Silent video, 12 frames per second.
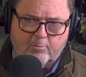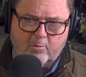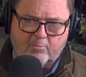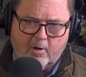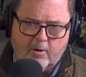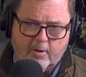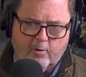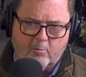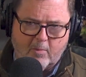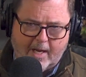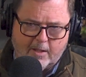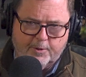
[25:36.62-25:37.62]
you prepare to go
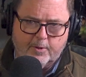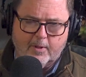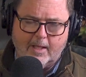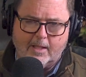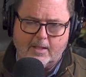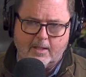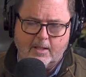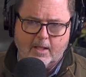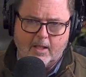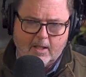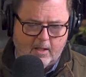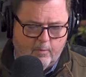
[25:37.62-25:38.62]
back to Uganda.
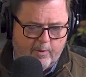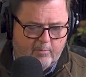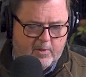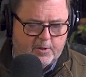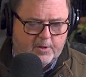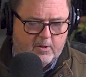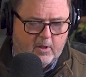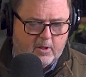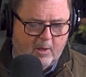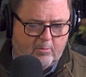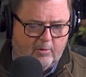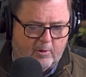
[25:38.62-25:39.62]
We've mentioned a
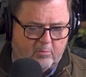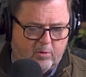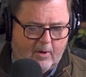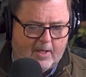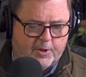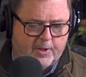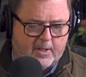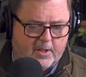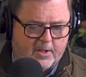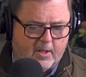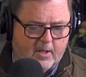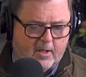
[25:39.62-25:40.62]
couple of
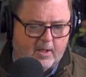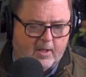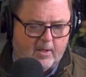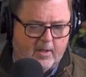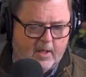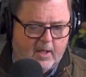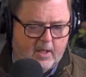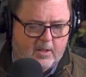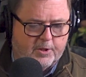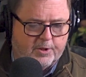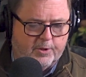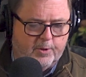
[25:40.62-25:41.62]
projects, uh,
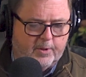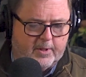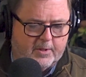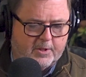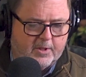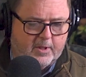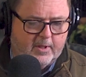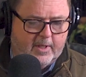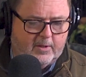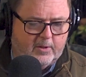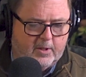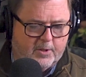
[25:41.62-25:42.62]
students
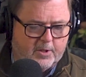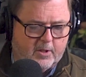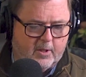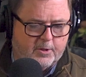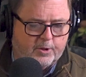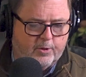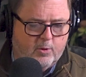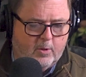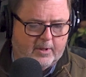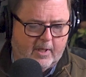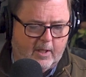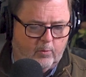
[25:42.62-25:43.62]
at this uh, school
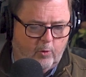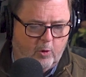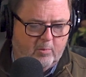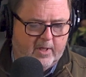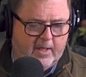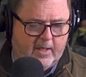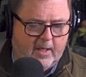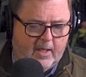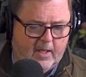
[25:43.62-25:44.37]
in Nairobi,